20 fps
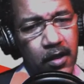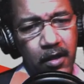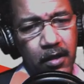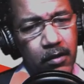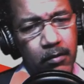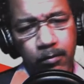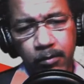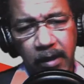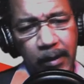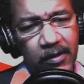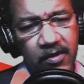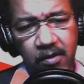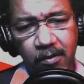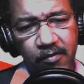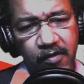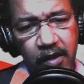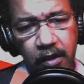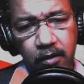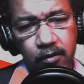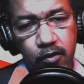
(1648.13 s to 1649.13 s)
Maybe some
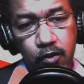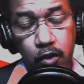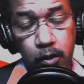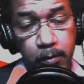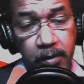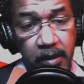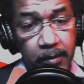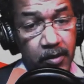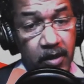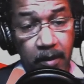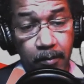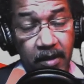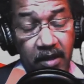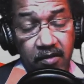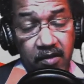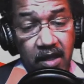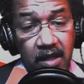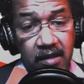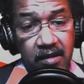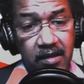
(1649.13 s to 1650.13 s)
felons are good people. I'm not
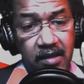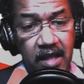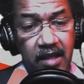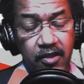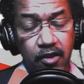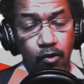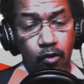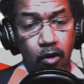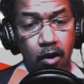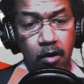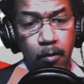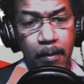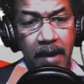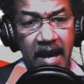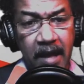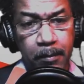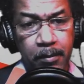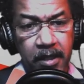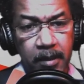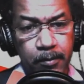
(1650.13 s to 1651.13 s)
saying that they're all bad
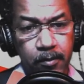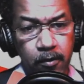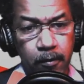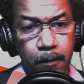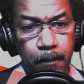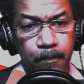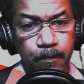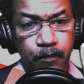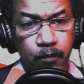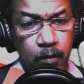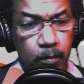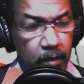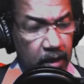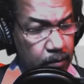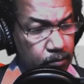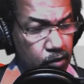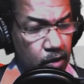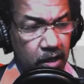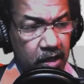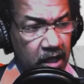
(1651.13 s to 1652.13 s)
people. But I'm
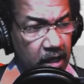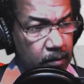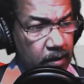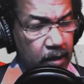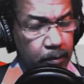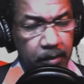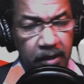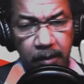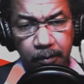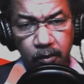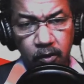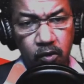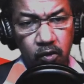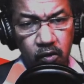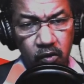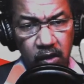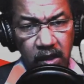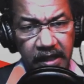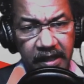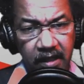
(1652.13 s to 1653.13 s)
talking about people
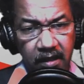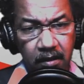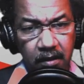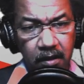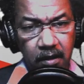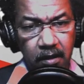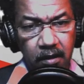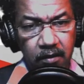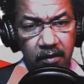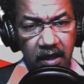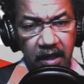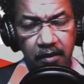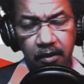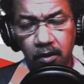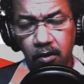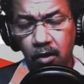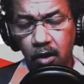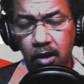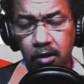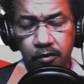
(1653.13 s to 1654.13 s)
like Nathan
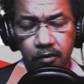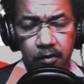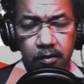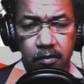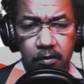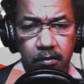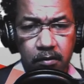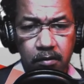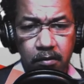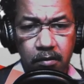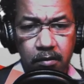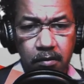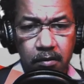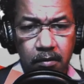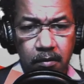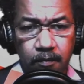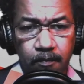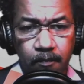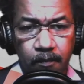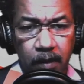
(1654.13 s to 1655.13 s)
Larson.
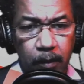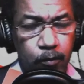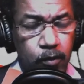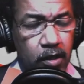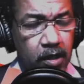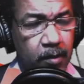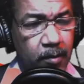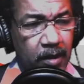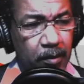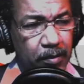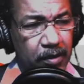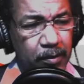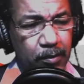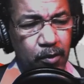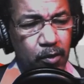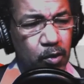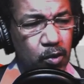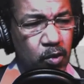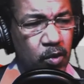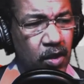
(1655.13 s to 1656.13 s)
I'm talking about people
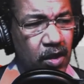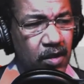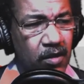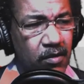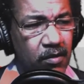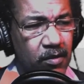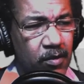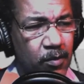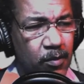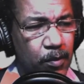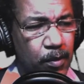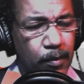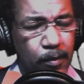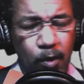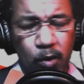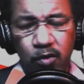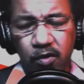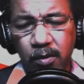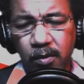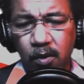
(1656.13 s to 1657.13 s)
who promote
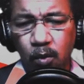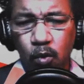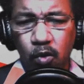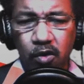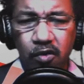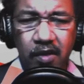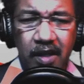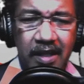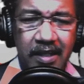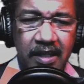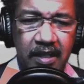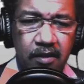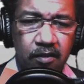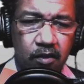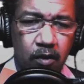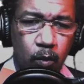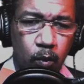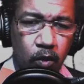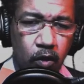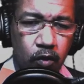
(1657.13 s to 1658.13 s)
some of the worst ideas in
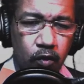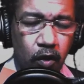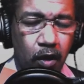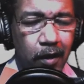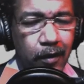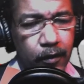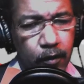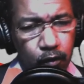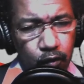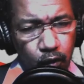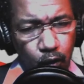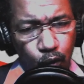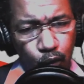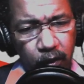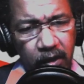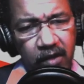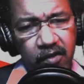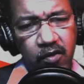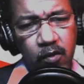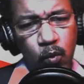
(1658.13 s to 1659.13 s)
the world. There's a
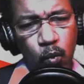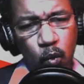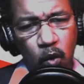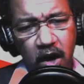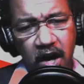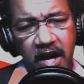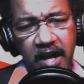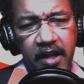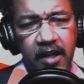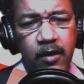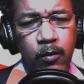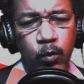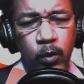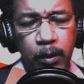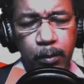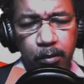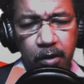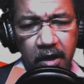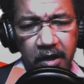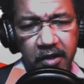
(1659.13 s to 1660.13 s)
reason why we
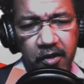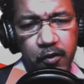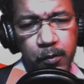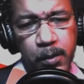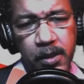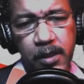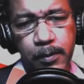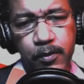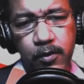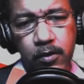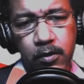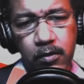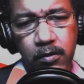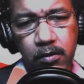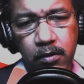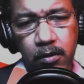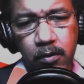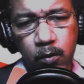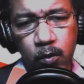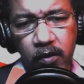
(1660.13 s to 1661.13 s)
punish people
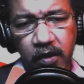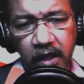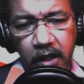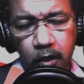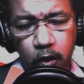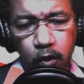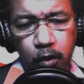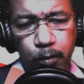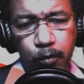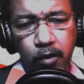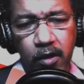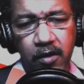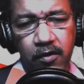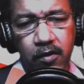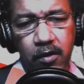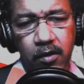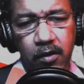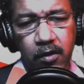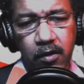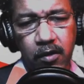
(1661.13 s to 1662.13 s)
when they go to
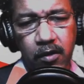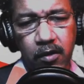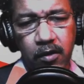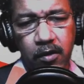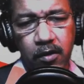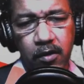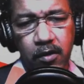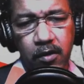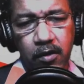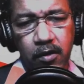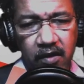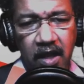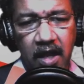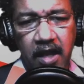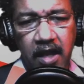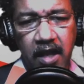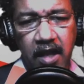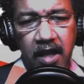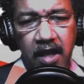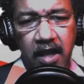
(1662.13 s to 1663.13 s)
prison and say,
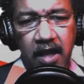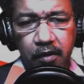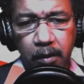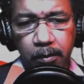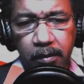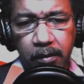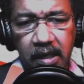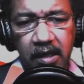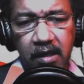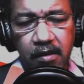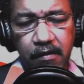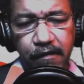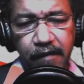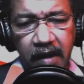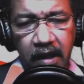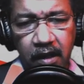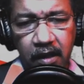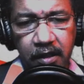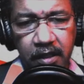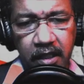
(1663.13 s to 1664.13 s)
you've committed a
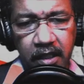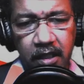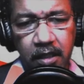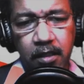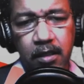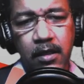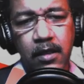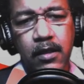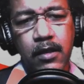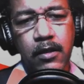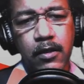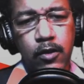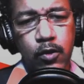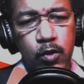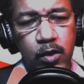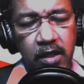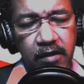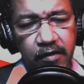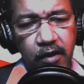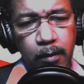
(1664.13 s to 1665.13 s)
felony, you
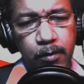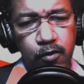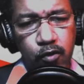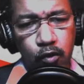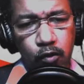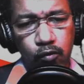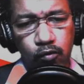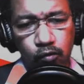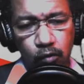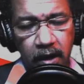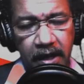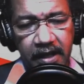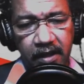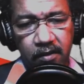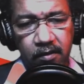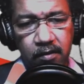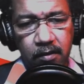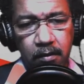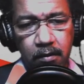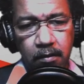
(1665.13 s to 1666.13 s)
give up certain rights.
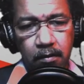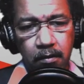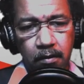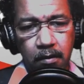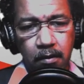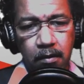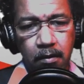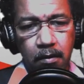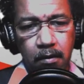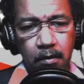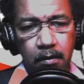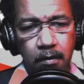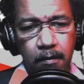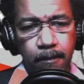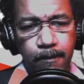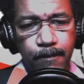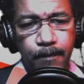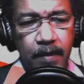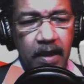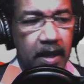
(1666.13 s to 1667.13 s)

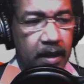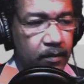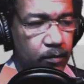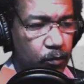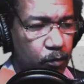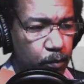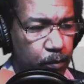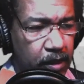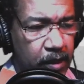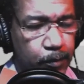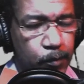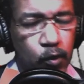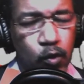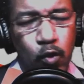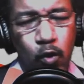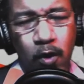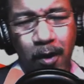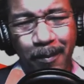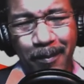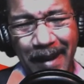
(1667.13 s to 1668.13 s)
And people who
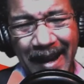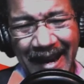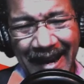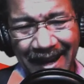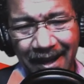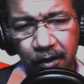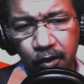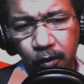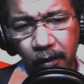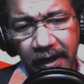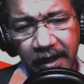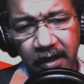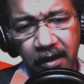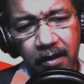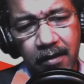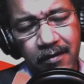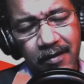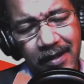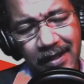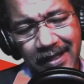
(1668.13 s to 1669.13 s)
are pandering
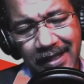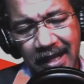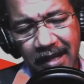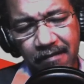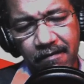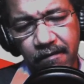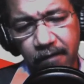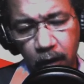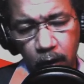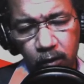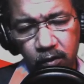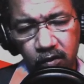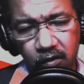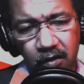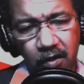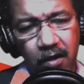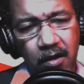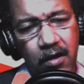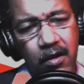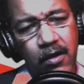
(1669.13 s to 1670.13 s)
to get votes
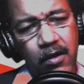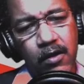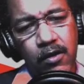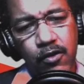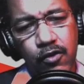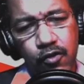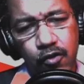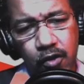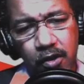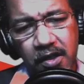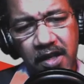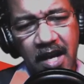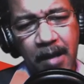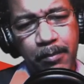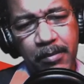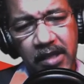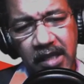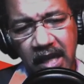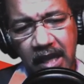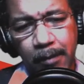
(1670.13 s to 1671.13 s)
should not
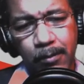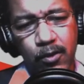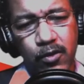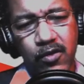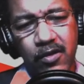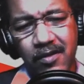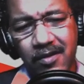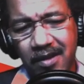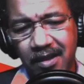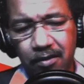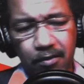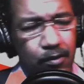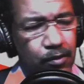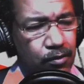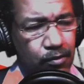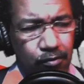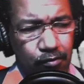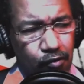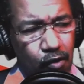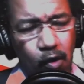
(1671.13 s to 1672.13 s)
be able to just
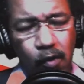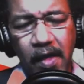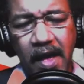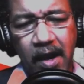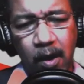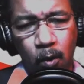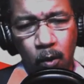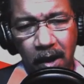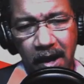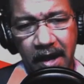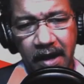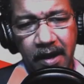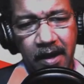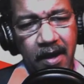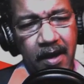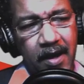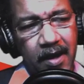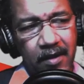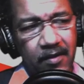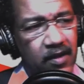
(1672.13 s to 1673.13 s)
throw that away
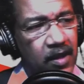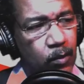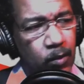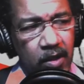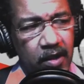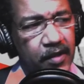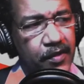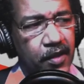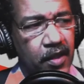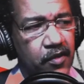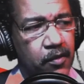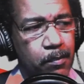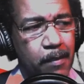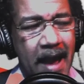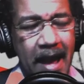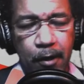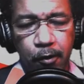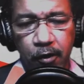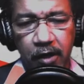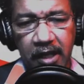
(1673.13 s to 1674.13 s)
and say, well, it doesn't
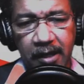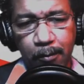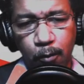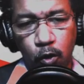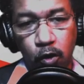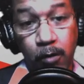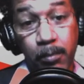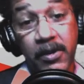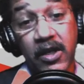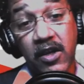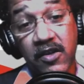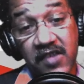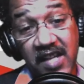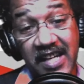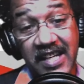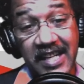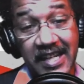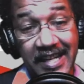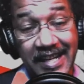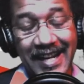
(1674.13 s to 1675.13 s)
matter anymore because I
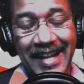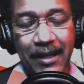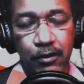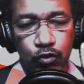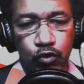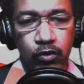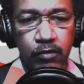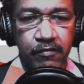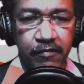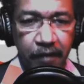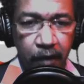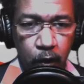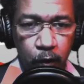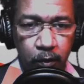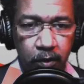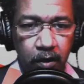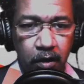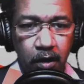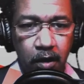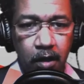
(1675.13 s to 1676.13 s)
need an extra vote
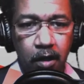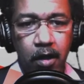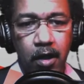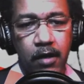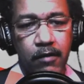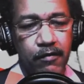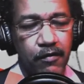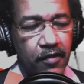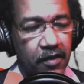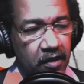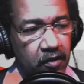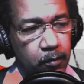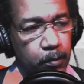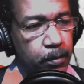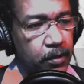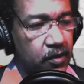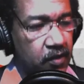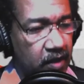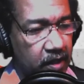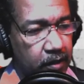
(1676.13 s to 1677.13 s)
of this
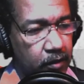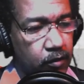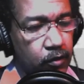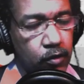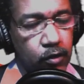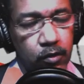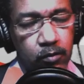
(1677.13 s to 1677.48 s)
particular